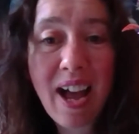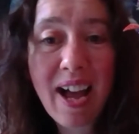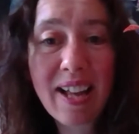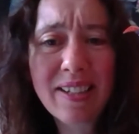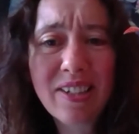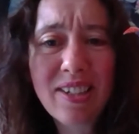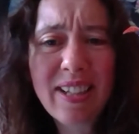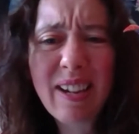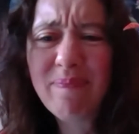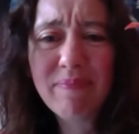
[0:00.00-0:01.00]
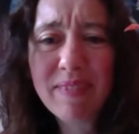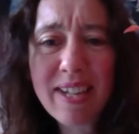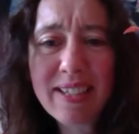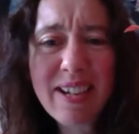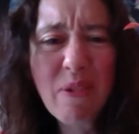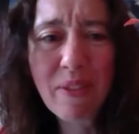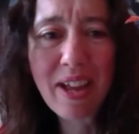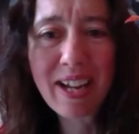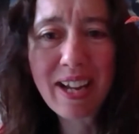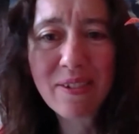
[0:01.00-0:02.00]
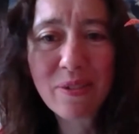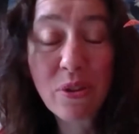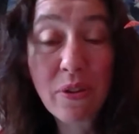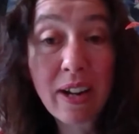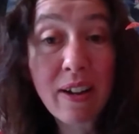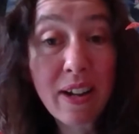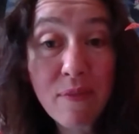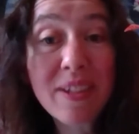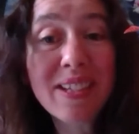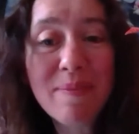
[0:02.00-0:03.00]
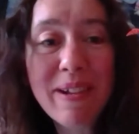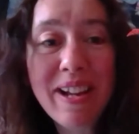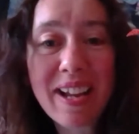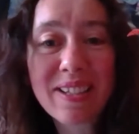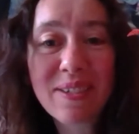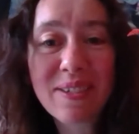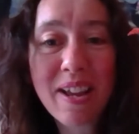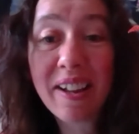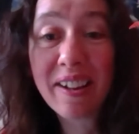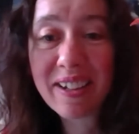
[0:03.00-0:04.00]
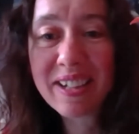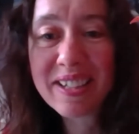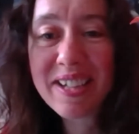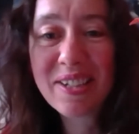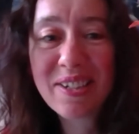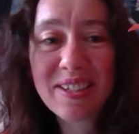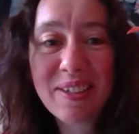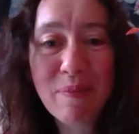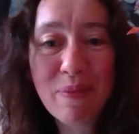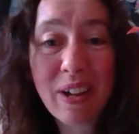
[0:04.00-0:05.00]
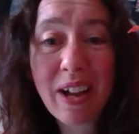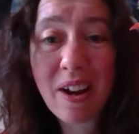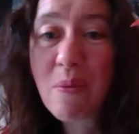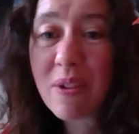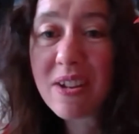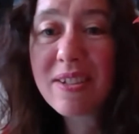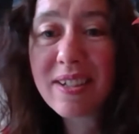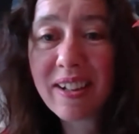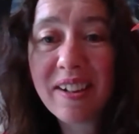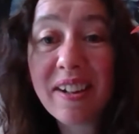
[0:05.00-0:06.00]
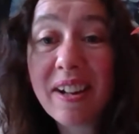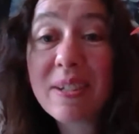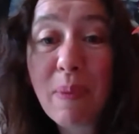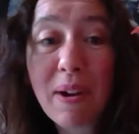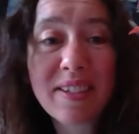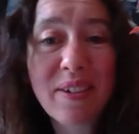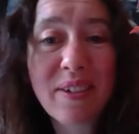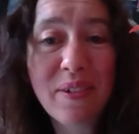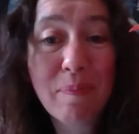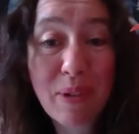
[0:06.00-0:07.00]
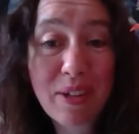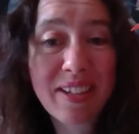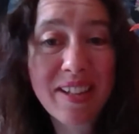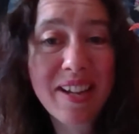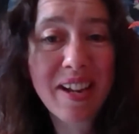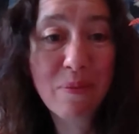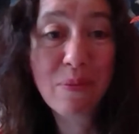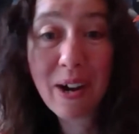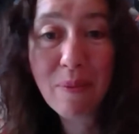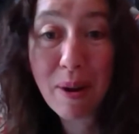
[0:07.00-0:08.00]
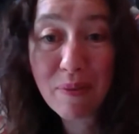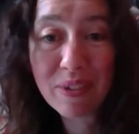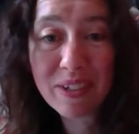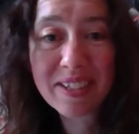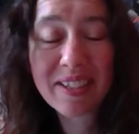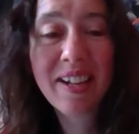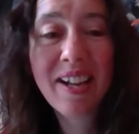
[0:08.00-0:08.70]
and she said, "Lizzie, not that keen on drawing. Visit me next week and I'm going to teach you something, and I want you to learn and to pass it on because I think it will help others."